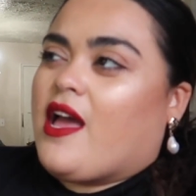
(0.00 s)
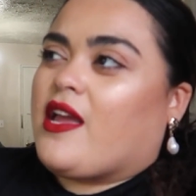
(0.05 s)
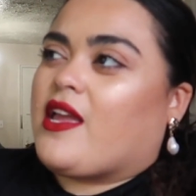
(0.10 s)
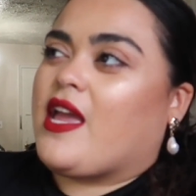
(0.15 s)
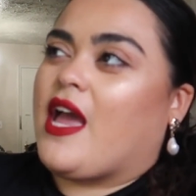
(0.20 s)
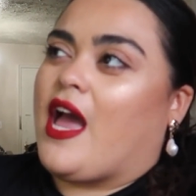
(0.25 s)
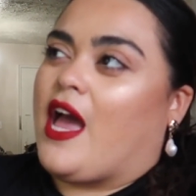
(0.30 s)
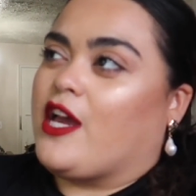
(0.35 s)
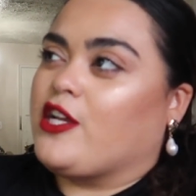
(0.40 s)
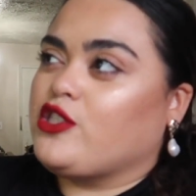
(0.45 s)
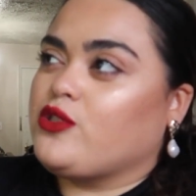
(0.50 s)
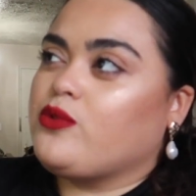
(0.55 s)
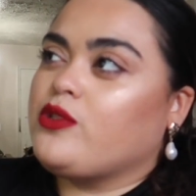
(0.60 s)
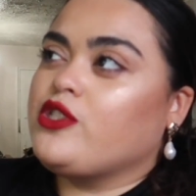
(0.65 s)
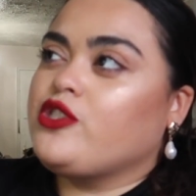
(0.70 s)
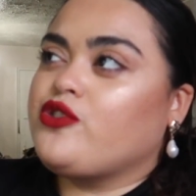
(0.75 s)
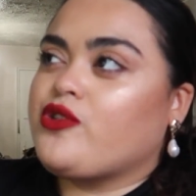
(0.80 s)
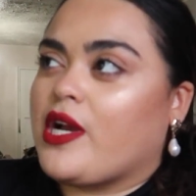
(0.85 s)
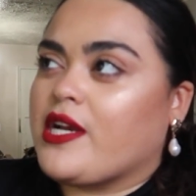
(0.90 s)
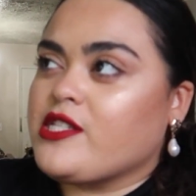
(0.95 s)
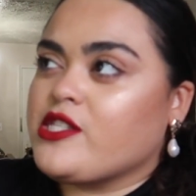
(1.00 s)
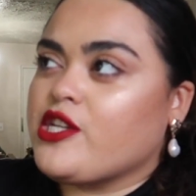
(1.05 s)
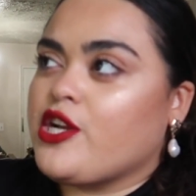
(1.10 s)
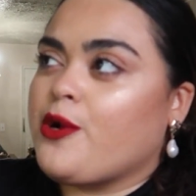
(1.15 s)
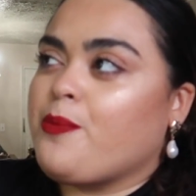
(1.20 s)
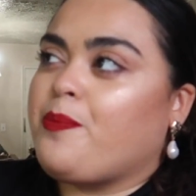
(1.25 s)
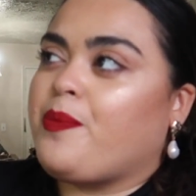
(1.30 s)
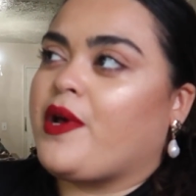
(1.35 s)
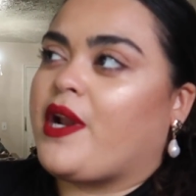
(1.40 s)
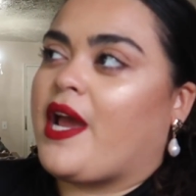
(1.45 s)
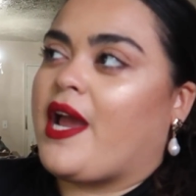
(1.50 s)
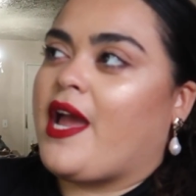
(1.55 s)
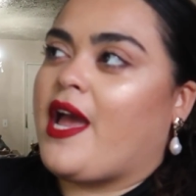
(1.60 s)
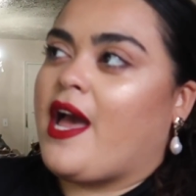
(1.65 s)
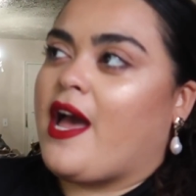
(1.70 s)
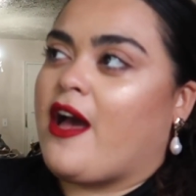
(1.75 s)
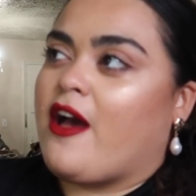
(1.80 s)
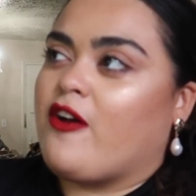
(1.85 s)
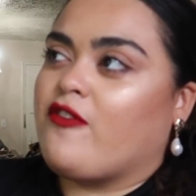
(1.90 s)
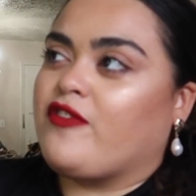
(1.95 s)
casual dresser, but I
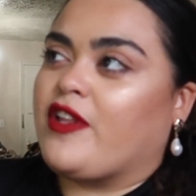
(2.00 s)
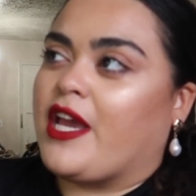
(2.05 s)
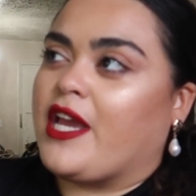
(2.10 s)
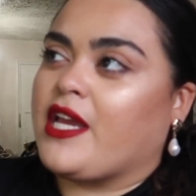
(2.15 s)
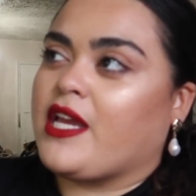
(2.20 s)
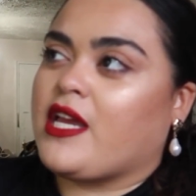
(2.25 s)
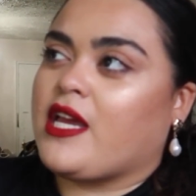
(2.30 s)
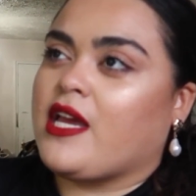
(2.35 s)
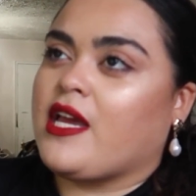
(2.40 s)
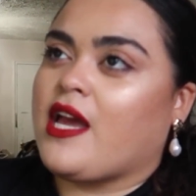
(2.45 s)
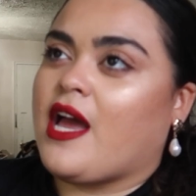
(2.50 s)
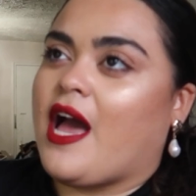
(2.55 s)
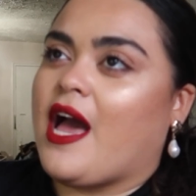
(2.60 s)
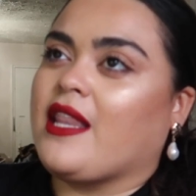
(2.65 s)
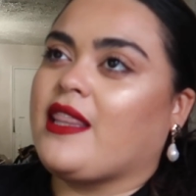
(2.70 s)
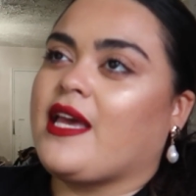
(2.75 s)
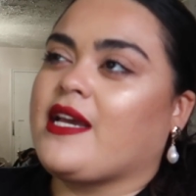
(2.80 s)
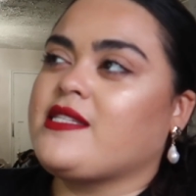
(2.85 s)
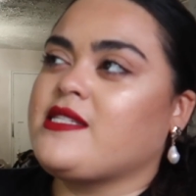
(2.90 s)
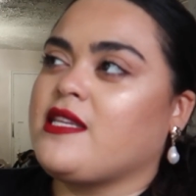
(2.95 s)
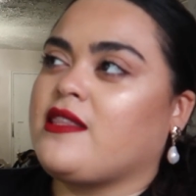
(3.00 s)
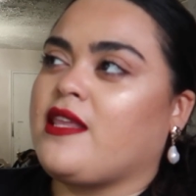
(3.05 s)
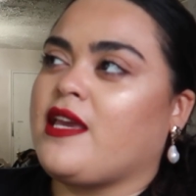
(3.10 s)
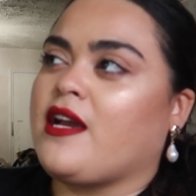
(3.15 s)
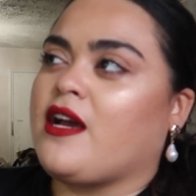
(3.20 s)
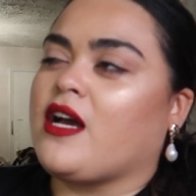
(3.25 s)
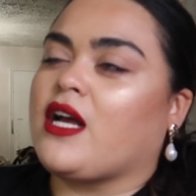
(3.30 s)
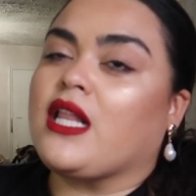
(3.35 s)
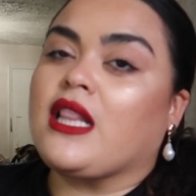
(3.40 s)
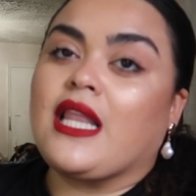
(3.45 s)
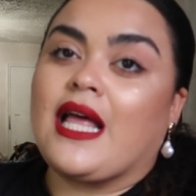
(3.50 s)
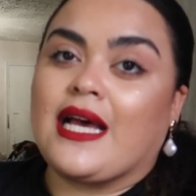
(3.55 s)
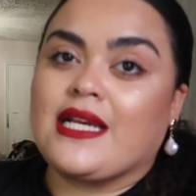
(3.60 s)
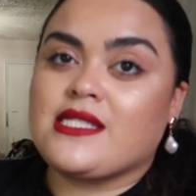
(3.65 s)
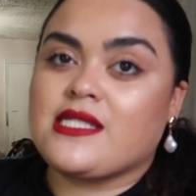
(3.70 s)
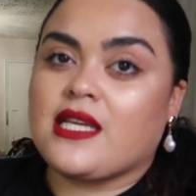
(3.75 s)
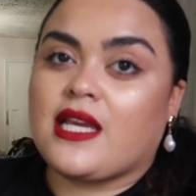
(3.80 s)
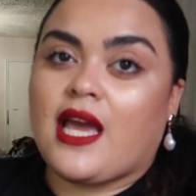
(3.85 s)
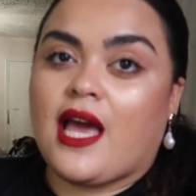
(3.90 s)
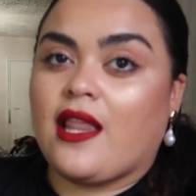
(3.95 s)
have I like to think a
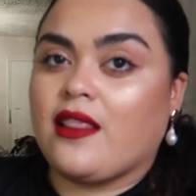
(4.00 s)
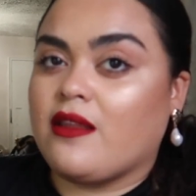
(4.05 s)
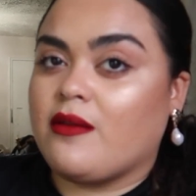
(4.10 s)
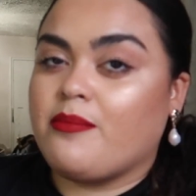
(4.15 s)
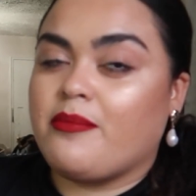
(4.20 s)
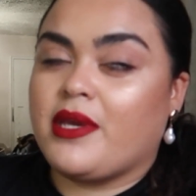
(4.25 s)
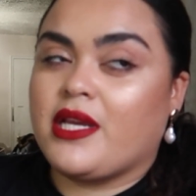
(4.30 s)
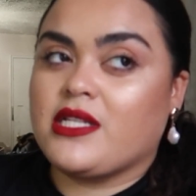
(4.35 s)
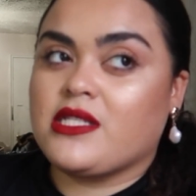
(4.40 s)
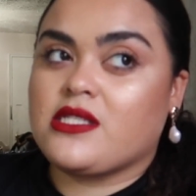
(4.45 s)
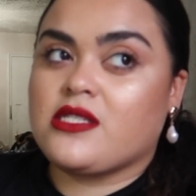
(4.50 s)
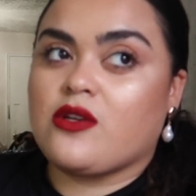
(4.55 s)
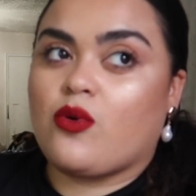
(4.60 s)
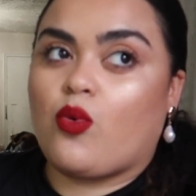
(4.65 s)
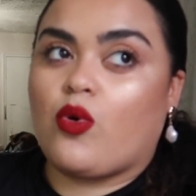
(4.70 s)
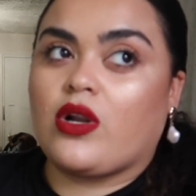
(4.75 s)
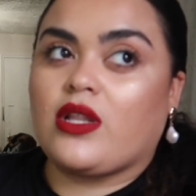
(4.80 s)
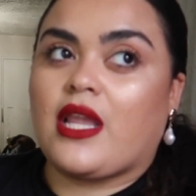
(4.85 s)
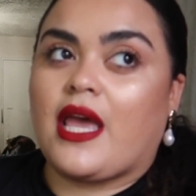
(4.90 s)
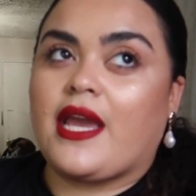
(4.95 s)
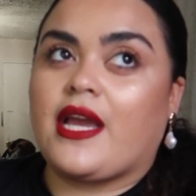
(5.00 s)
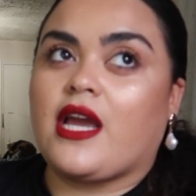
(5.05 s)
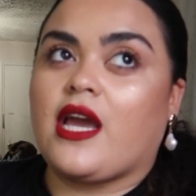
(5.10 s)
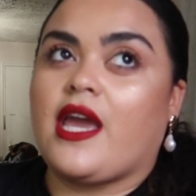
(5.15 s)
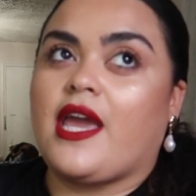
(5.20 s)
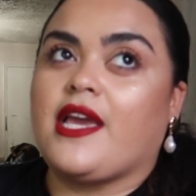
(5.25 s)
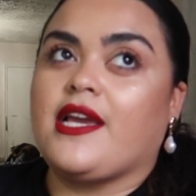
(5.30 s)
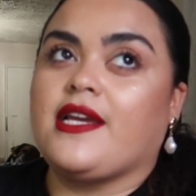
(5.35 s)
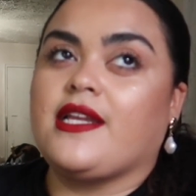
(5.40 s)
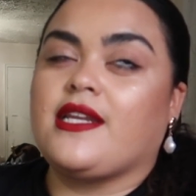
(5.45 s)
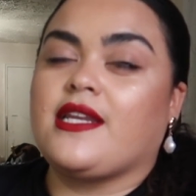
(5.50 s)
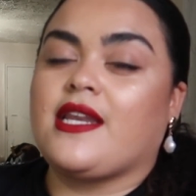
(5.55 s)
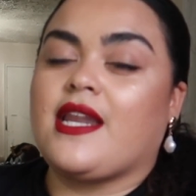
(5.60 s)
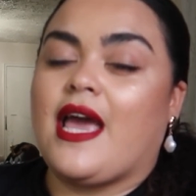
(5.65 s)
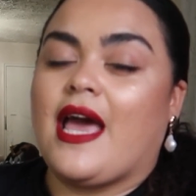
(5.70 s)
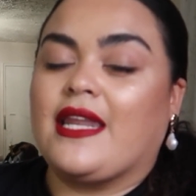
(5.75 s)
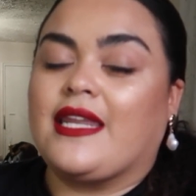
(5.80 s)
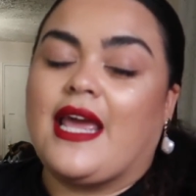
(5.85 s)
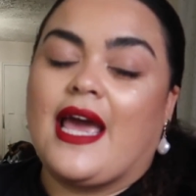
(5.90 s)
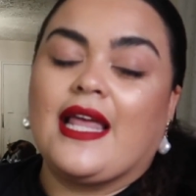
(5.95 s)
classic element or like an
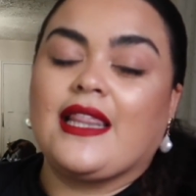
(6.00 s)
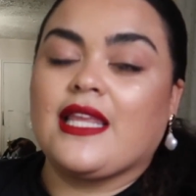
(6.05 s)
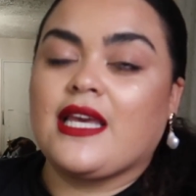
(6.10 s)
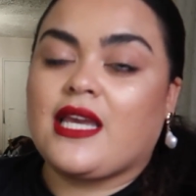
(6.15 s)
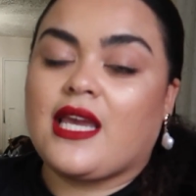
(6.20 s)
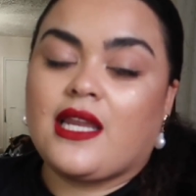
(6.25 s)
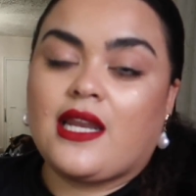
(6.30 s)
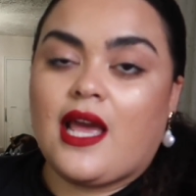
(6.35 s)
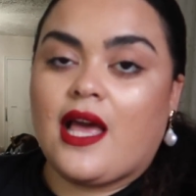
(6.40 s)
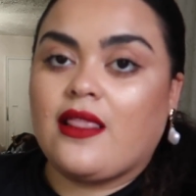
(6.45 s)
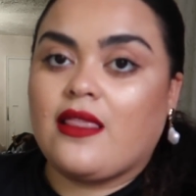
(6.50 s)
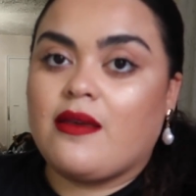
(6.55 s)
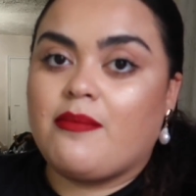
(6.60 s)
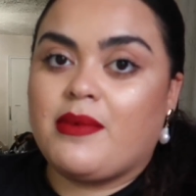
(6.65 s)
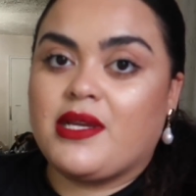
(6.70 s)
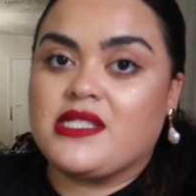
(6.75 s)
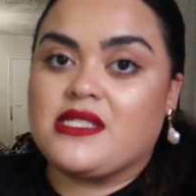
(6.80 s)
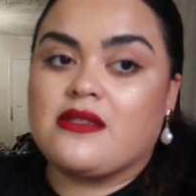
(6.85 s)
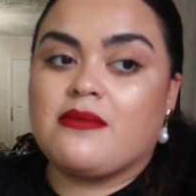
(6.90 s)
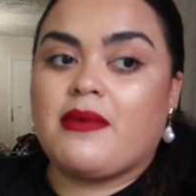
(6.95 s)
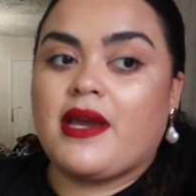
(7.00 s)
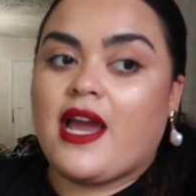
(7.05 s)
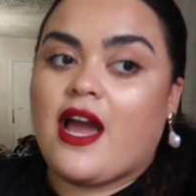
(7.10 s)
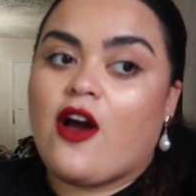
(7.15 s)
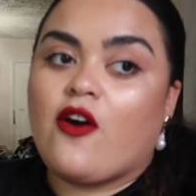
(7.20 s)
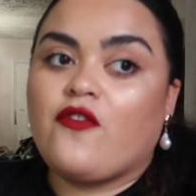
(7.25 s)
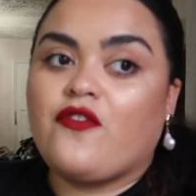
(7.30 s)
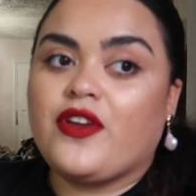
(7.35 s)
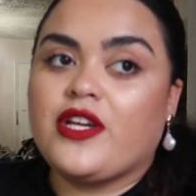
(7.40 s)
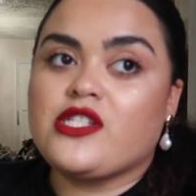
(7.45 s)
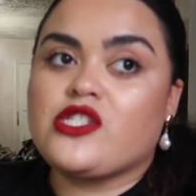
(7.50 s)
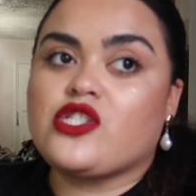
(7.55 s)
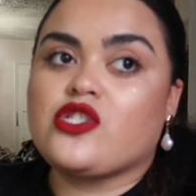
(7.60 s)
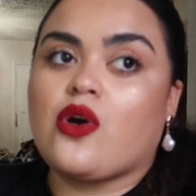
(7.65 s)
elegant element to my outfits.